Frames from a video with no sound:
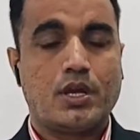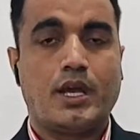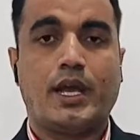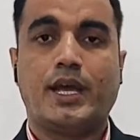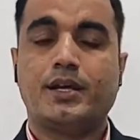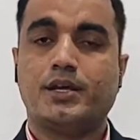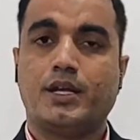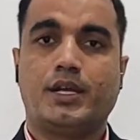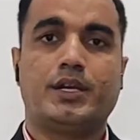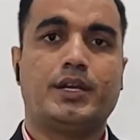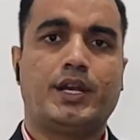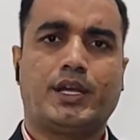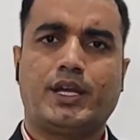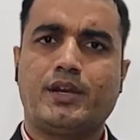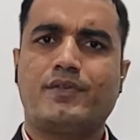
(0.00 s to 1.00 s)
And in
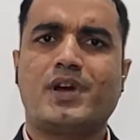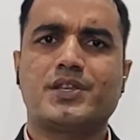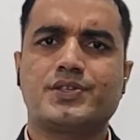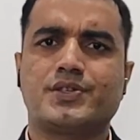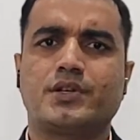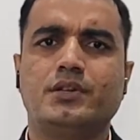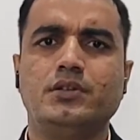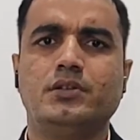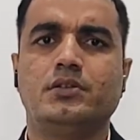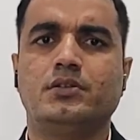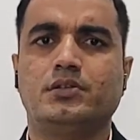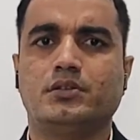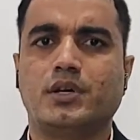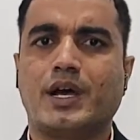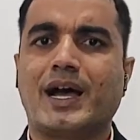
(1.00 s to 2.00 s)
negative answer,
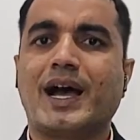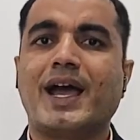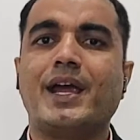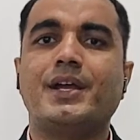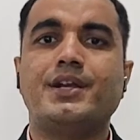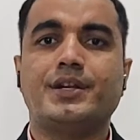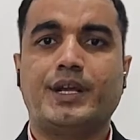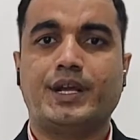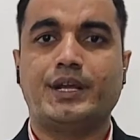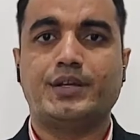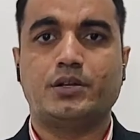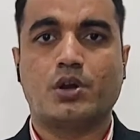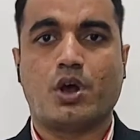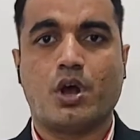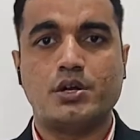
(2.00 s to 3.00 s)
I
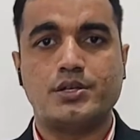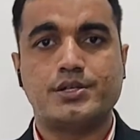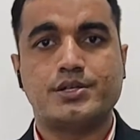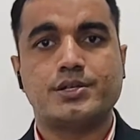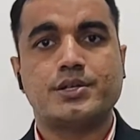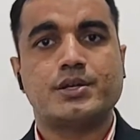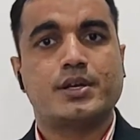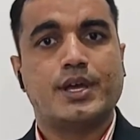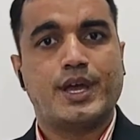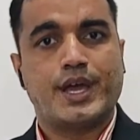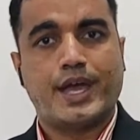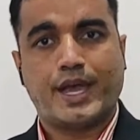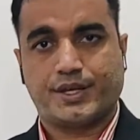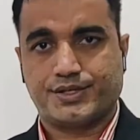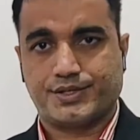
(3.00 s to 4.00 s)
did not
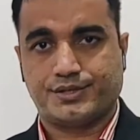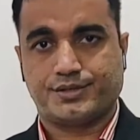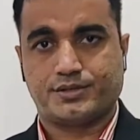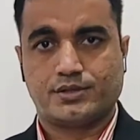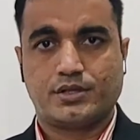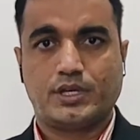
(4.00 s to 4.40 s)
action.